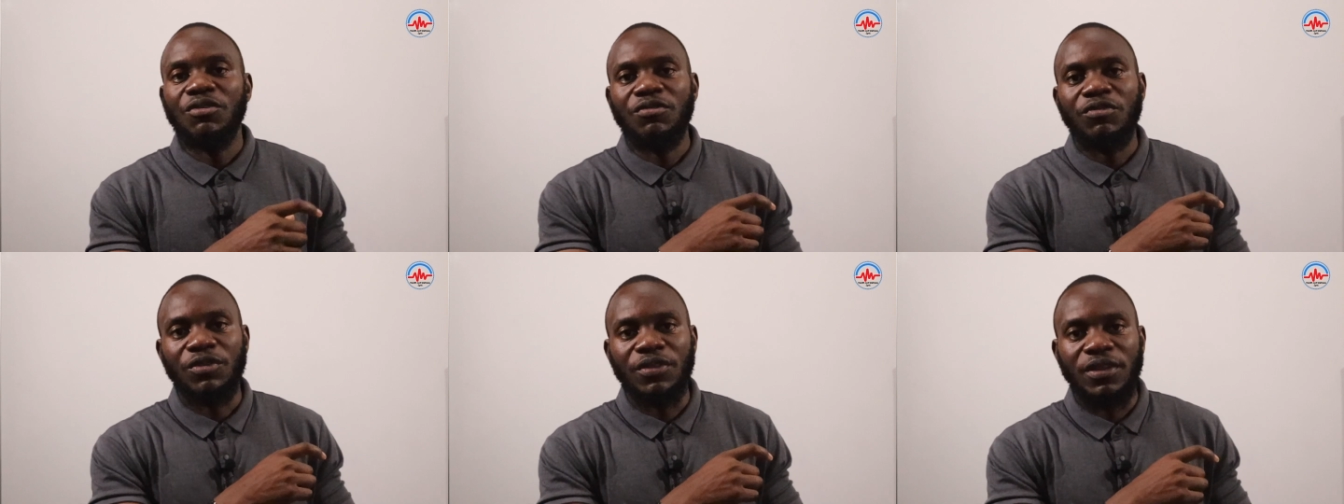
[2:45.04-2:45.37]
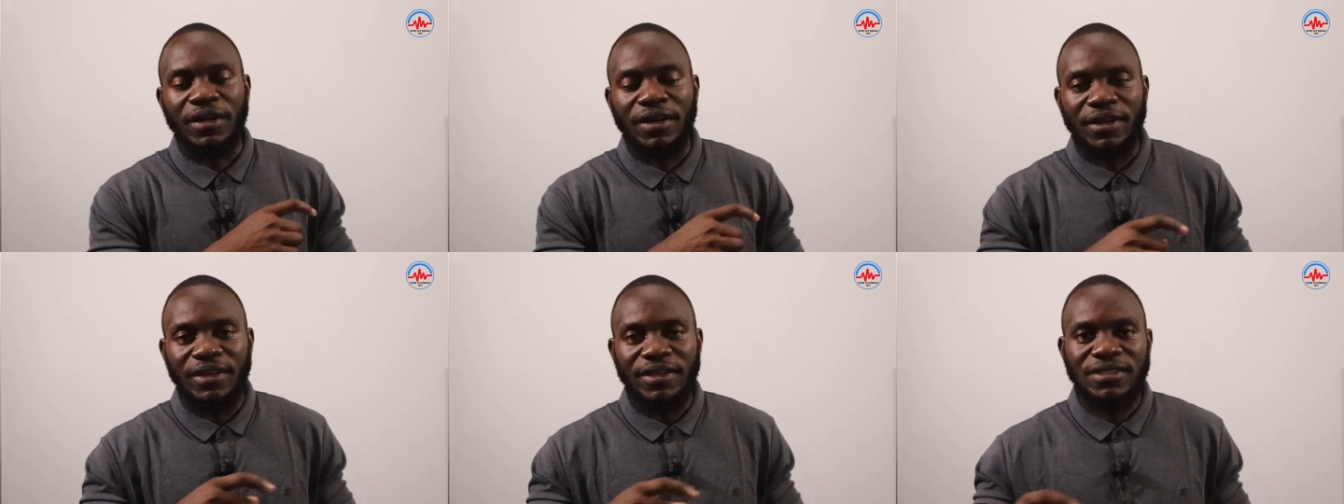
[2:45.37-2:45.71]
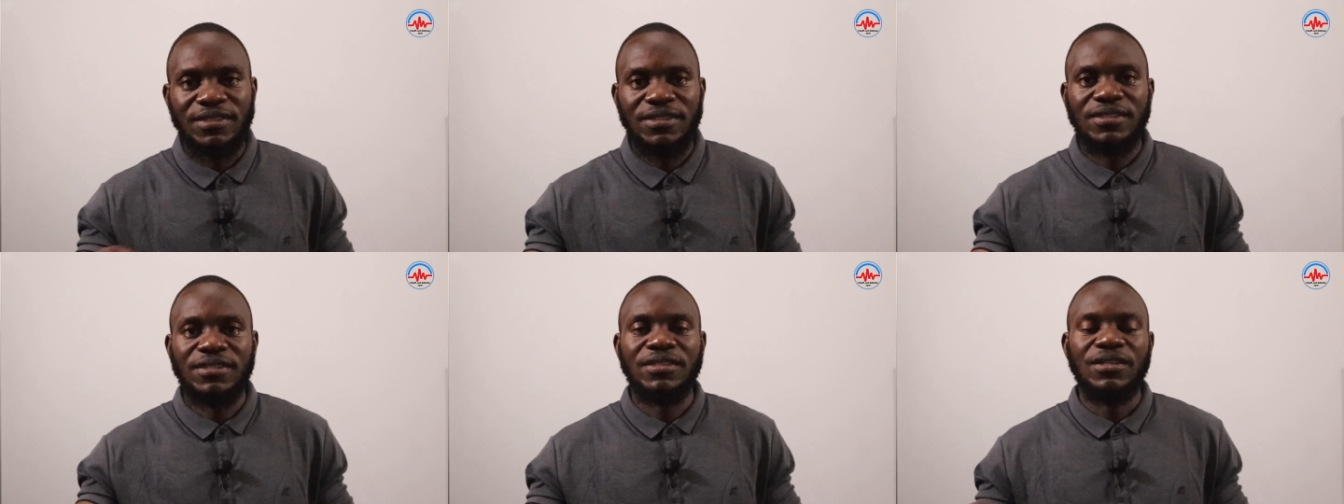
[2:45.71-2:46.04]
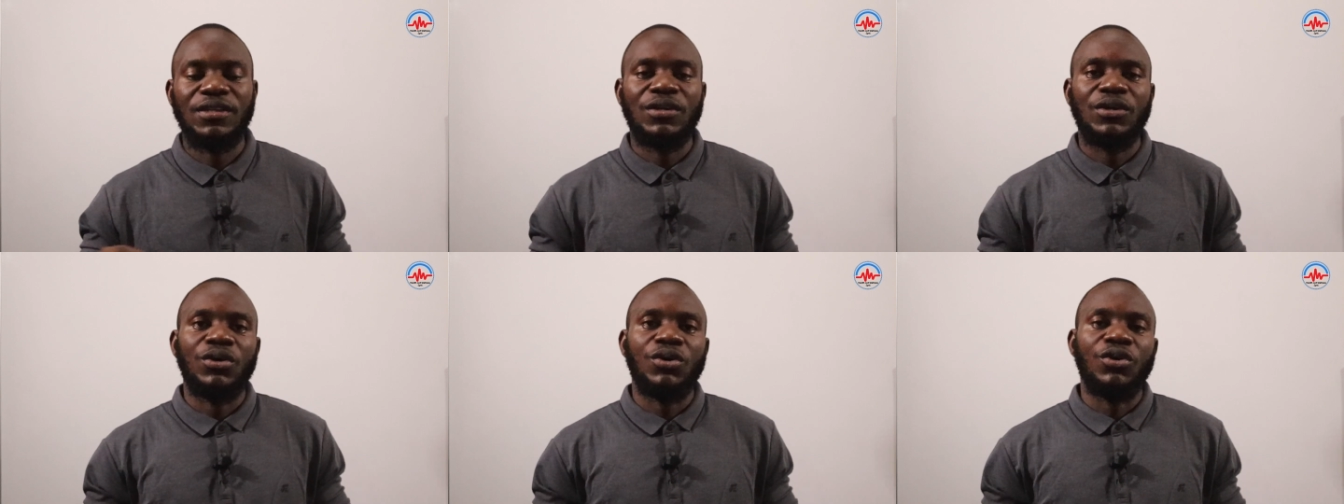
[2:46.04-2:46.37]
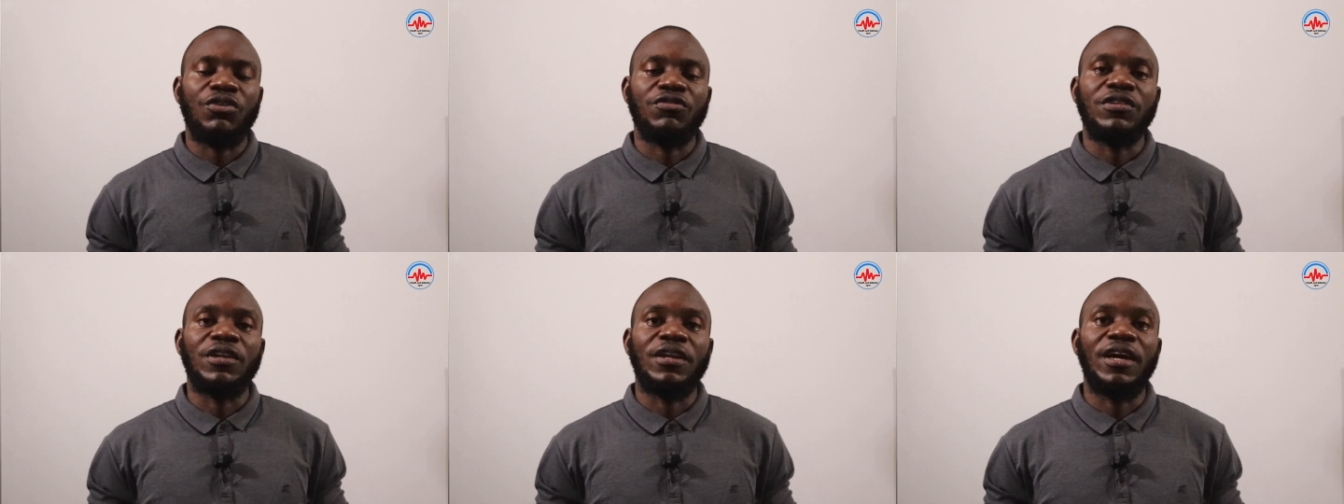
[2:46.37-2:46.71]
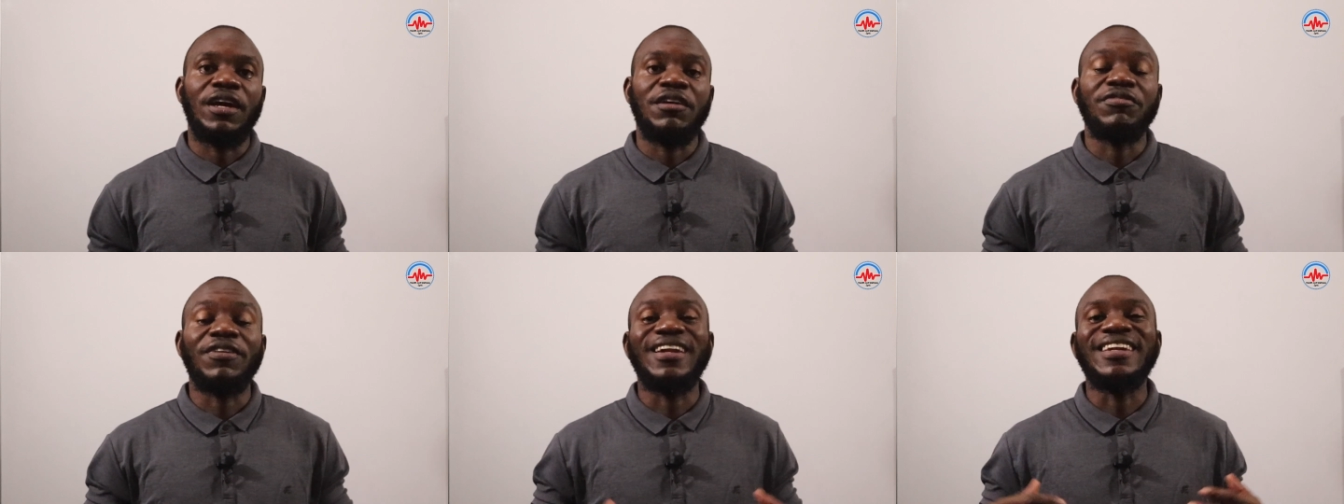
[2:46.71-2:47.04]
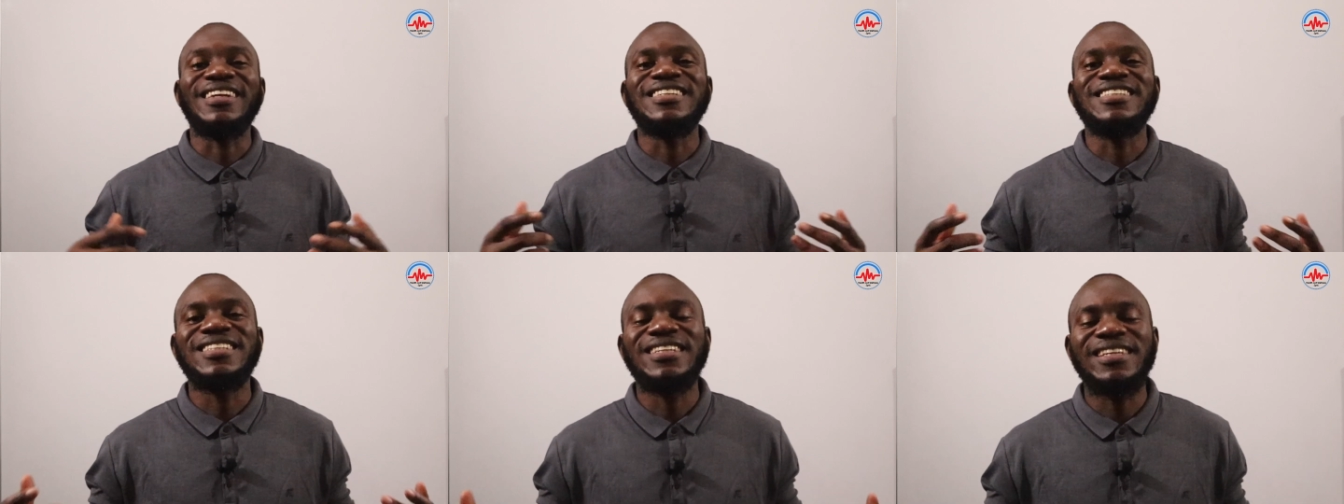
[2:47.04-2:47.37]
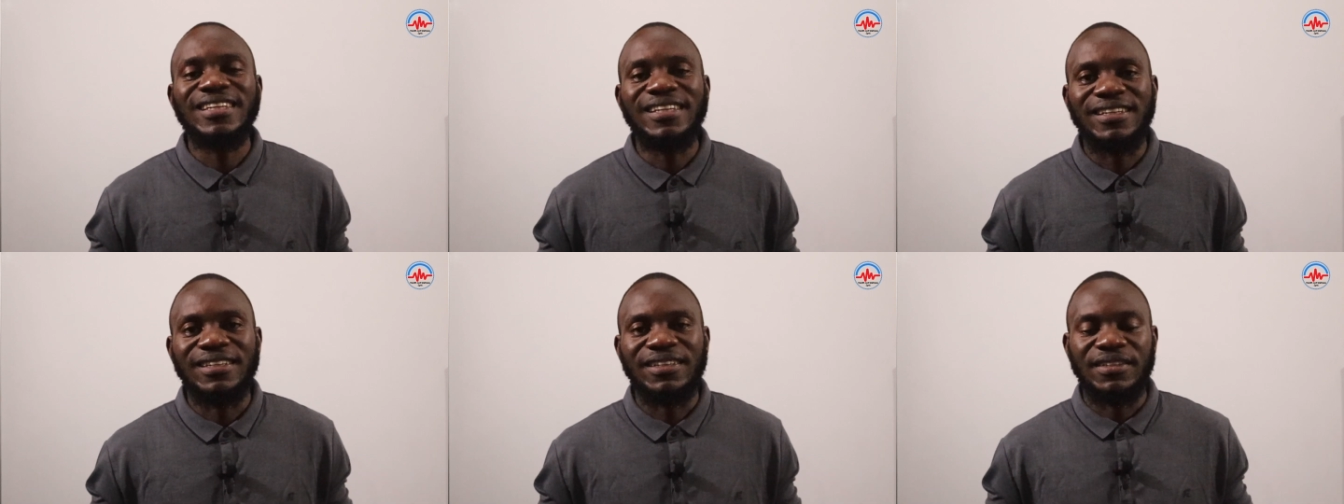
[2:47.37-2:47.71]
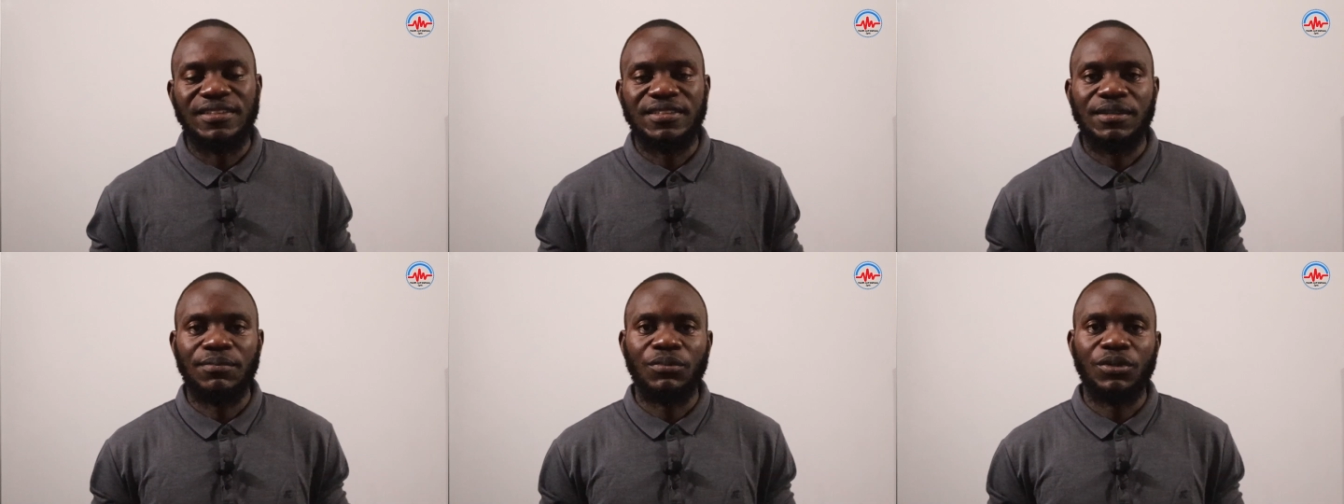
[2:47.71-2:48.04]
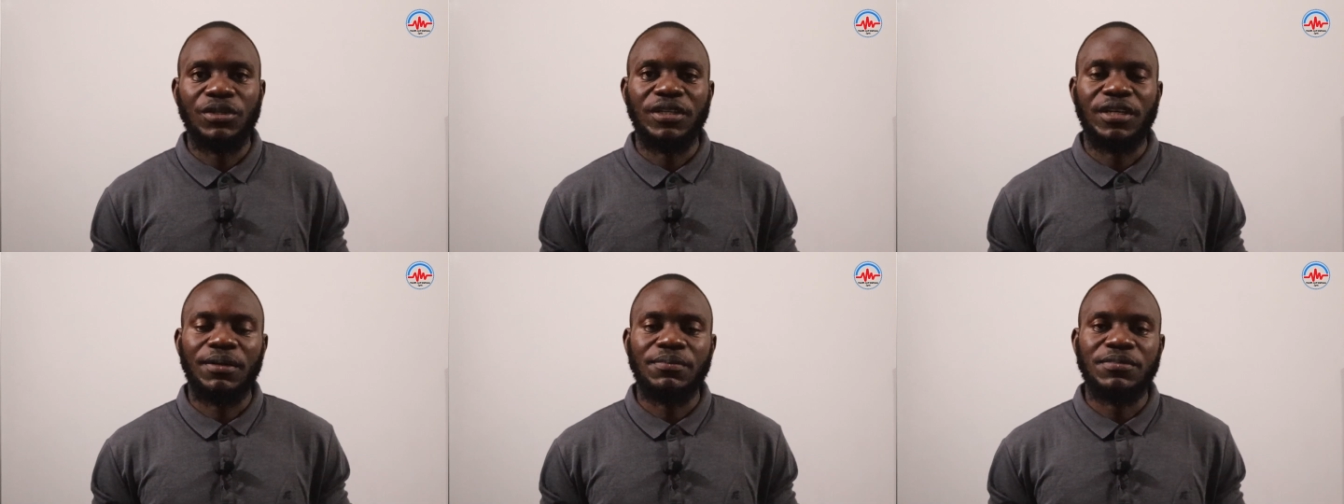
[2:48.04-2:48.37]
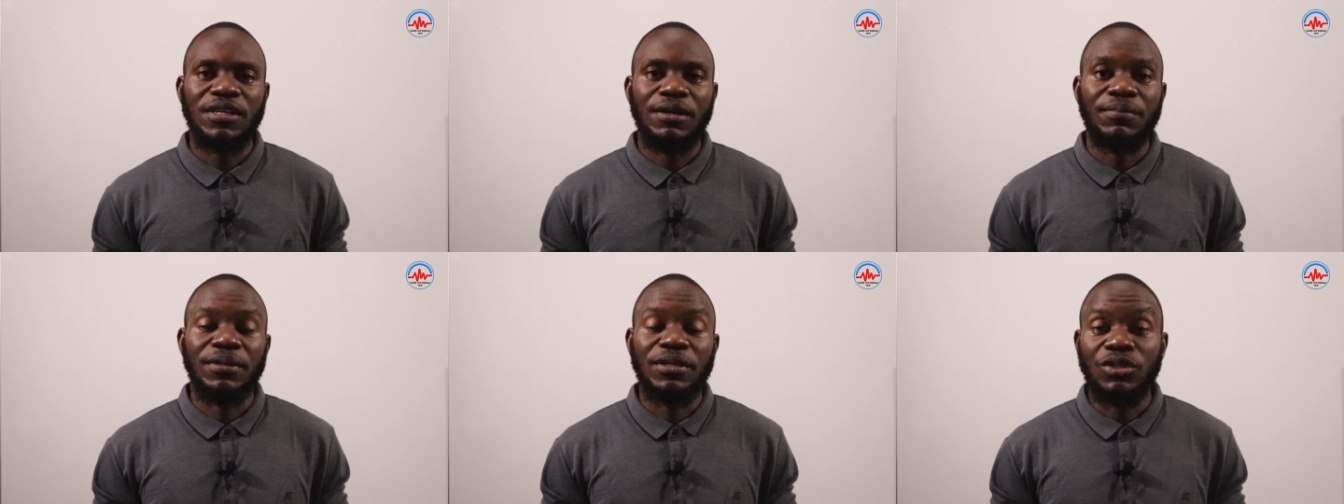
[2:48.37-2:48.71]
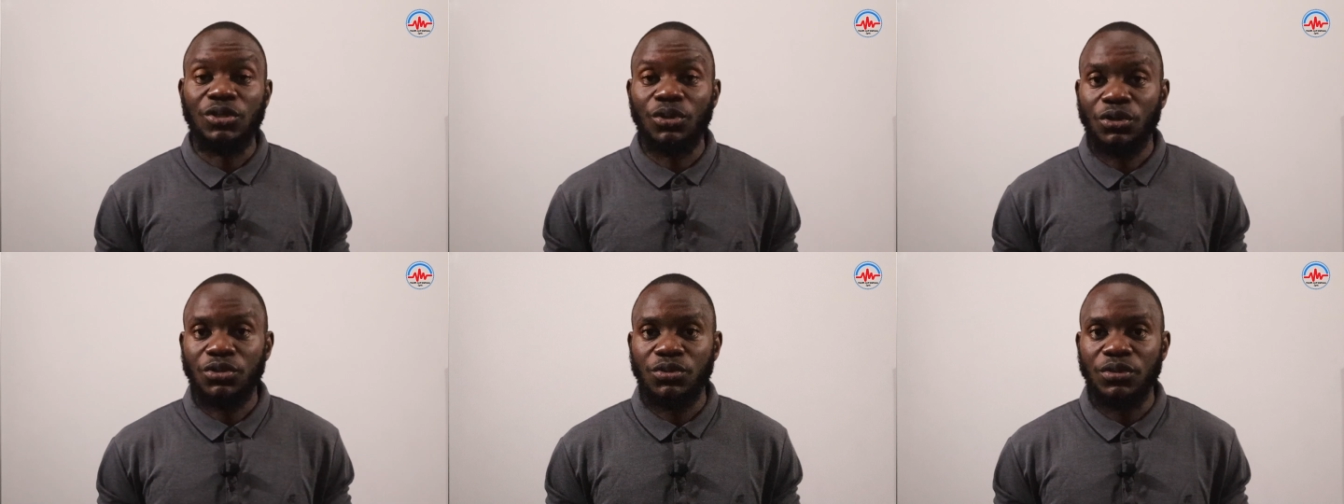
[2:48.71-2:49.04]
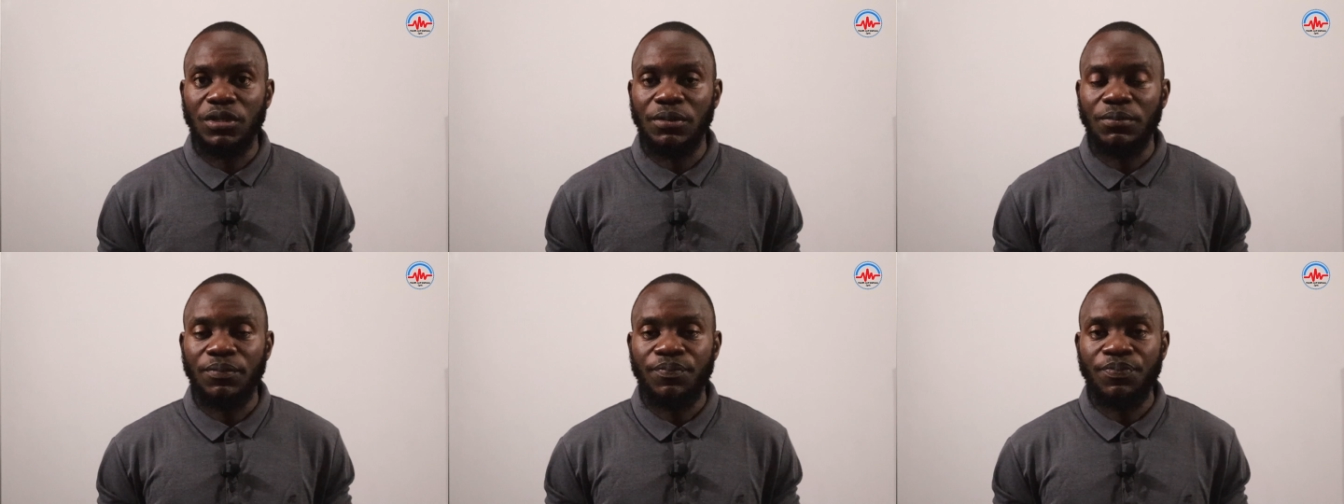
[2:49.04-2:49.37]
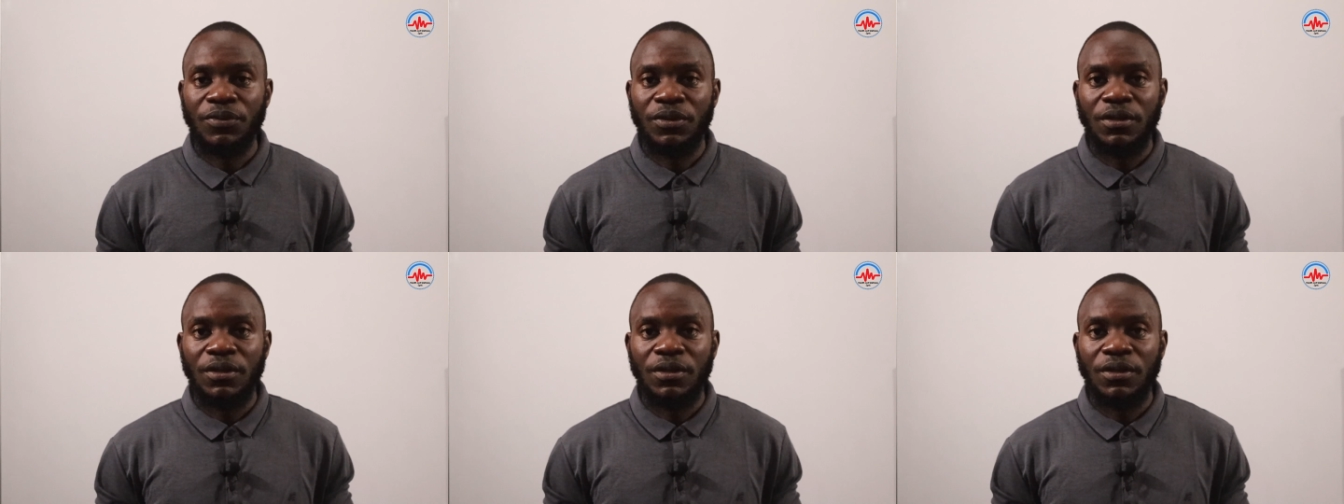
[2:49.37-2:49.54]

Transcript: for the rest of the life until somebody comes up and talks to them